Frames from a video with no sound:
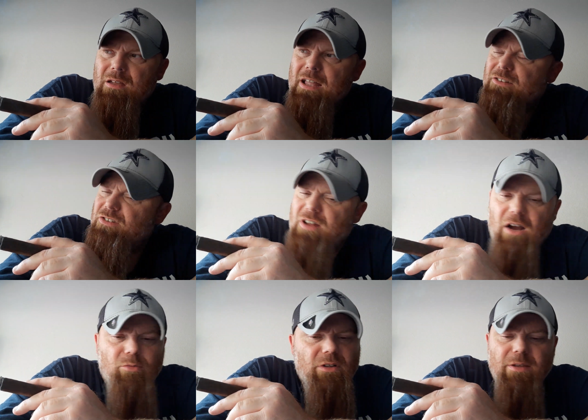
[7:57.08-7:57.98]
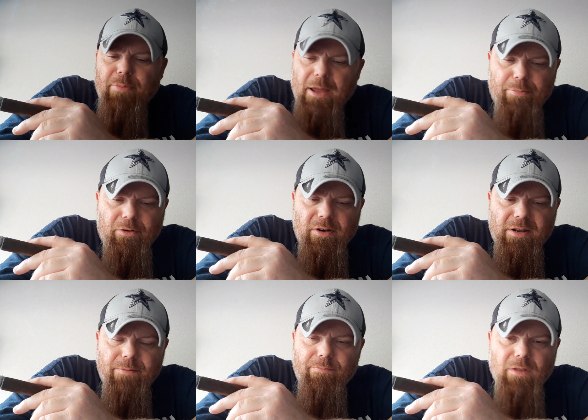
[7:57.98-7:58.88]
It's not really
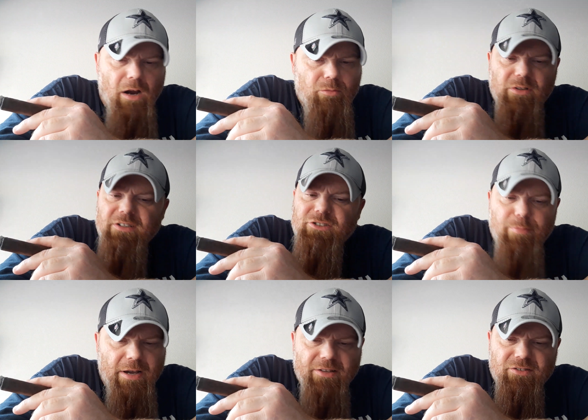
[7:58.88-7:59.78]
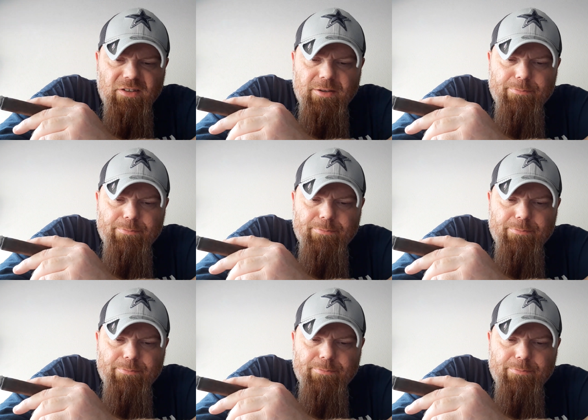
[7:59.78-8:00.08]
peppery, not really spicy.